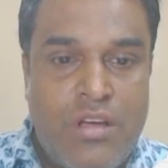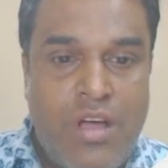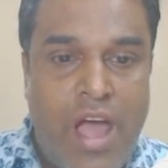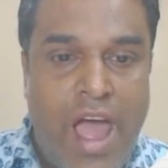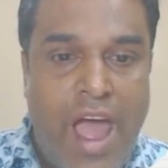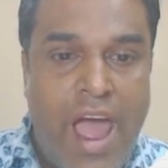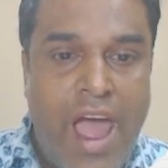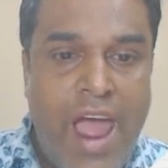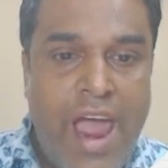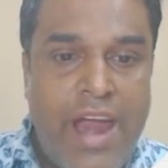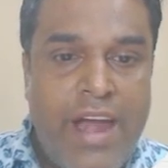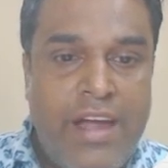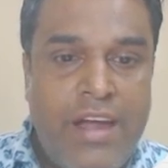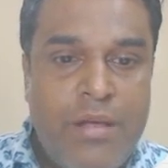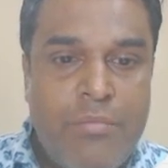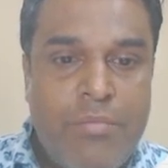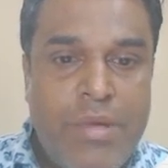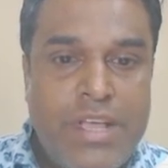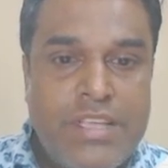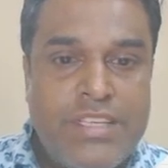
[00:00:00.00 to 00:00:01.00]

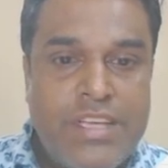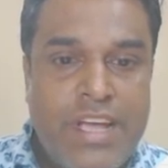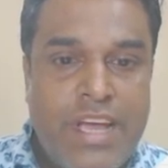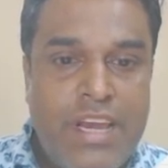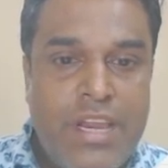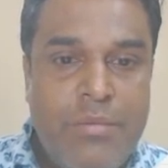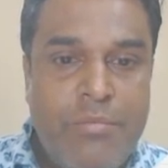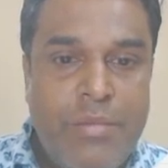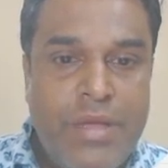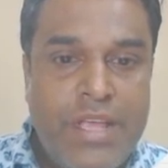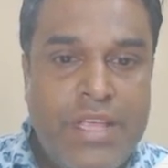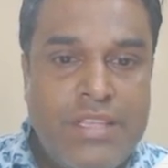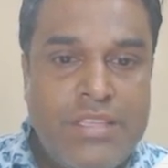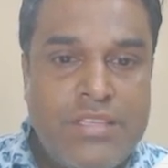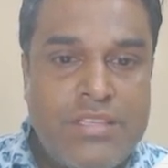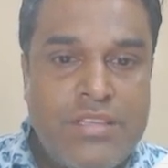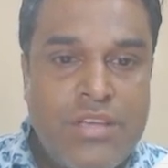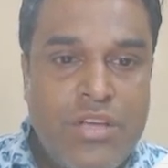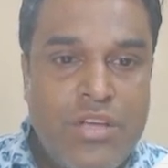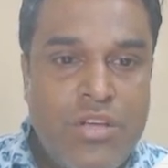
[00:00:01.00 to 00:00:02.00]
And basically
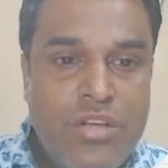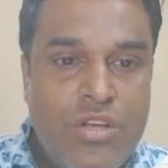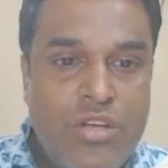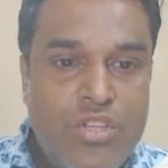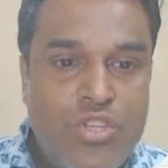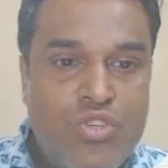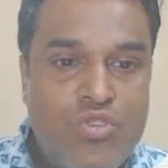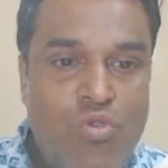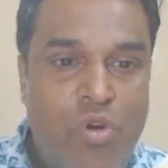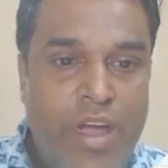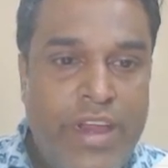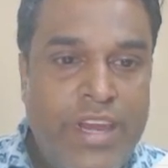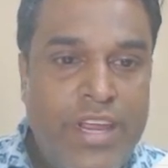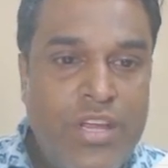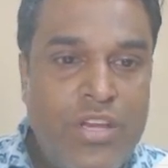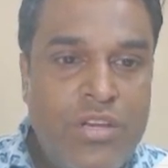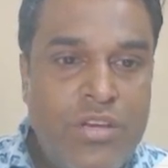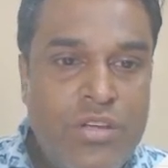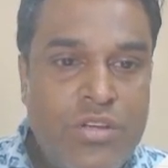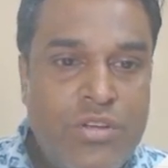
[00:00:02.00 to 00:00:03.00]
means
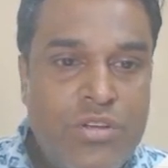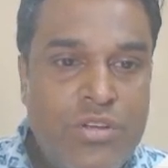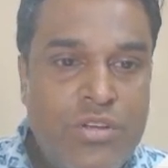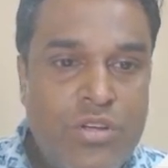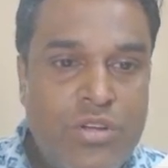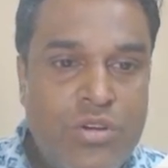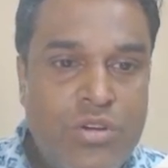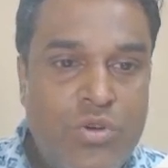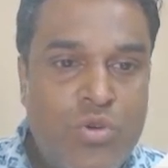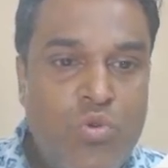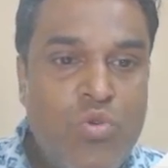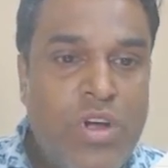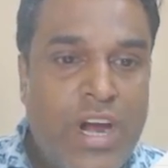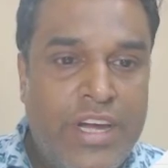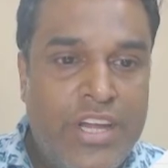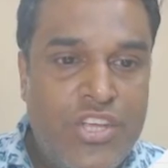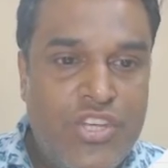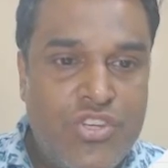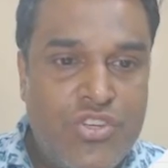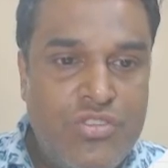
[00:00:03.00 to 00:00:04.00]
joining two
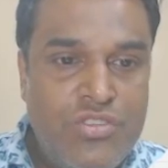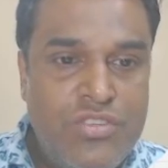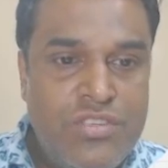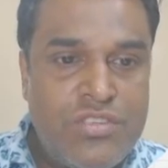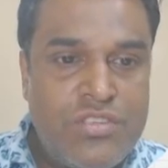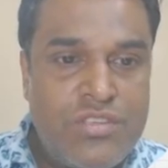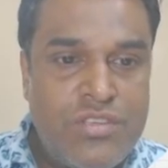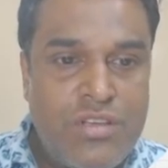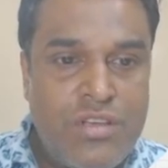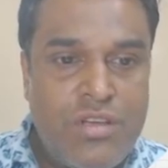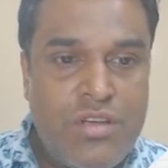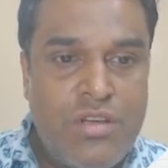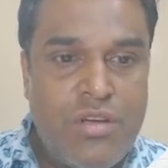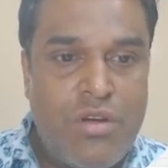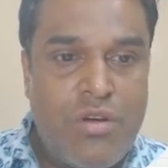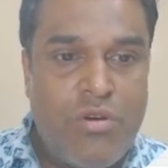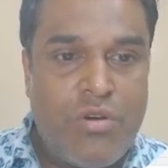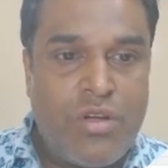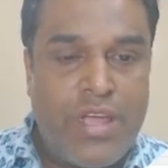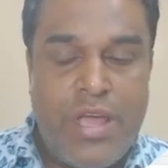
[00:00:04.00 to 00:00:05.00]
conditions.
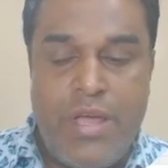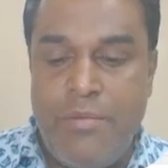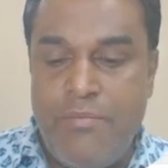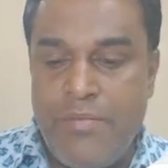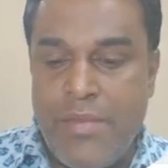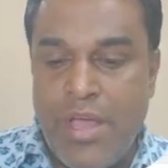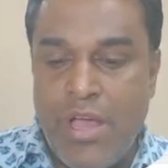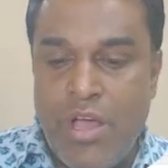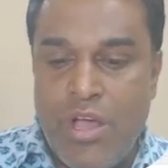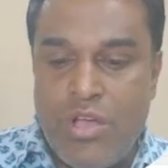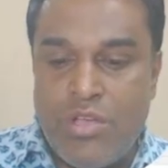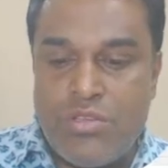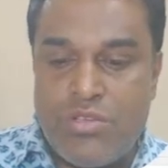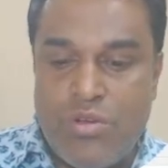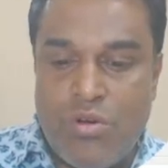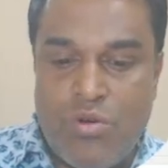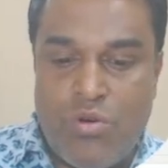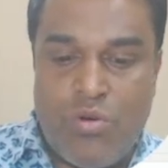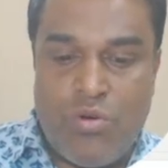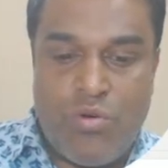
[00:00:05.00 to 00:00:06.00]
Okay,
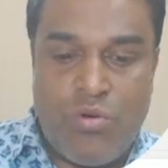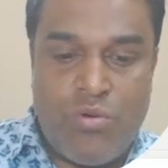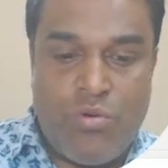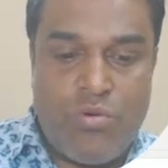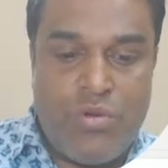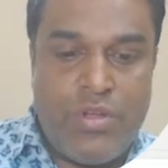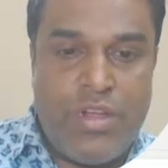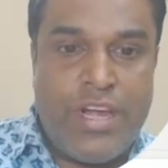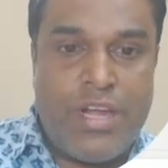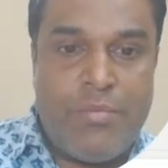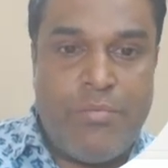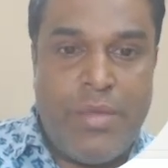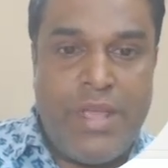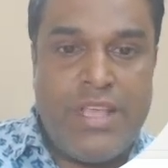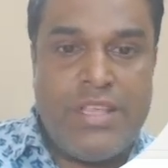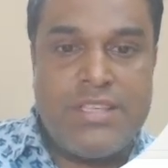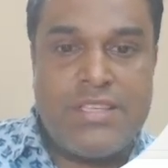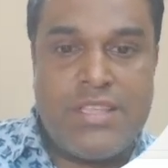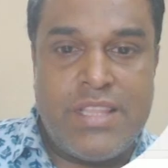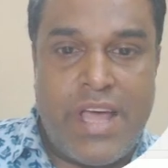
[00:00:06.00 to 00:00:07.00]
so it
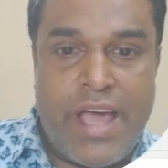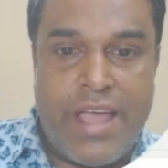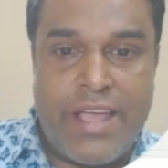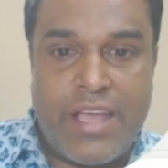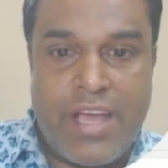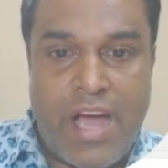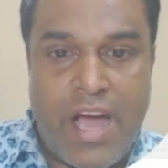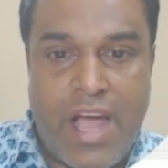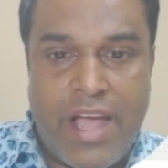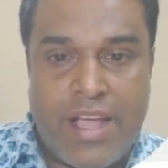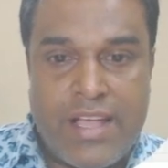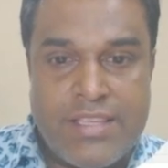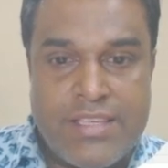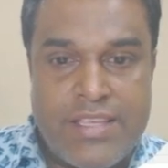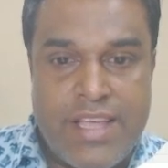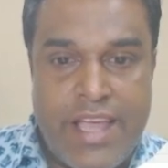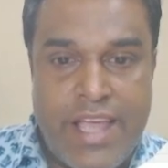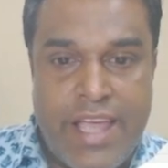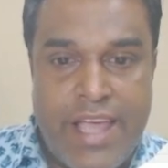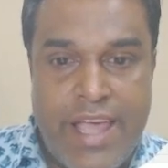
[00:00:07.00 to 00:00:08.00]
means like I can
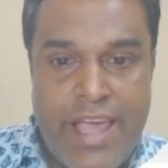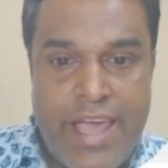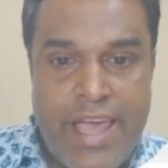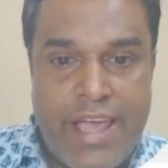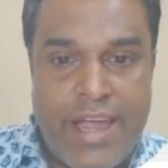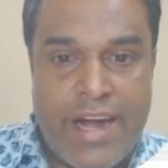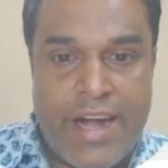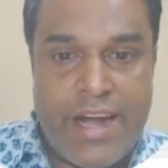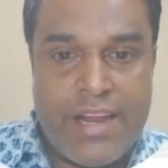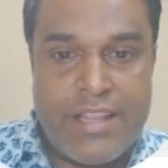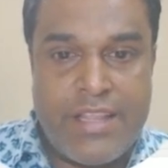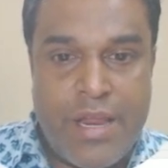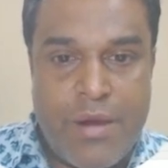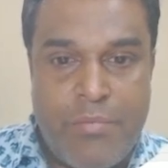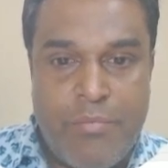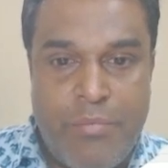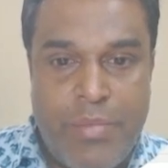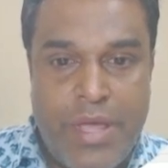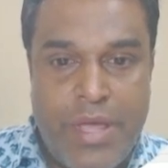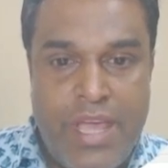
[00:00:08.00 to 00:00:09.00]
say A greater
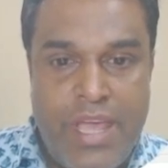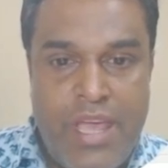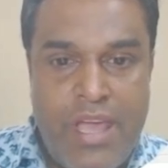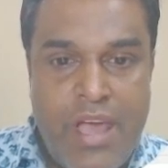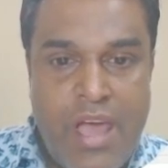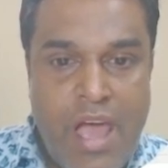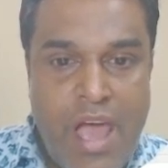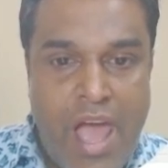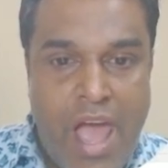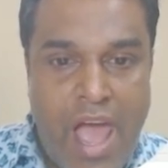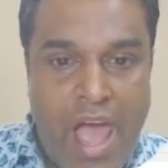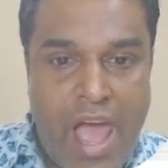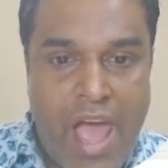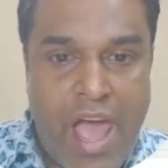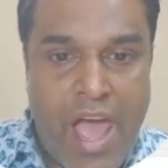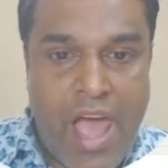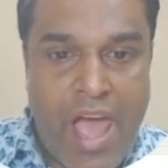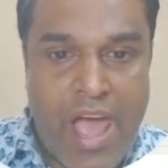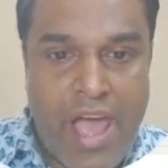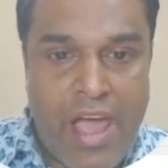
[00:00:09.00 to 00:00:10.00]
than B
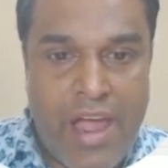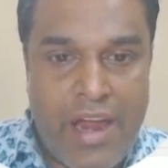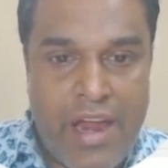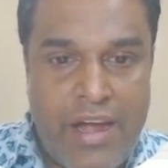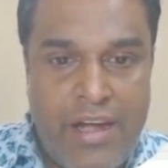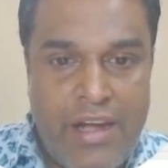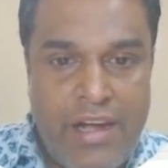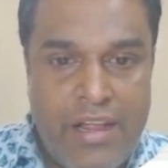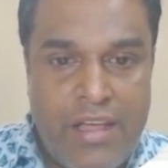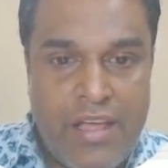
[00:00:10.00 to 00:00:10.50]
and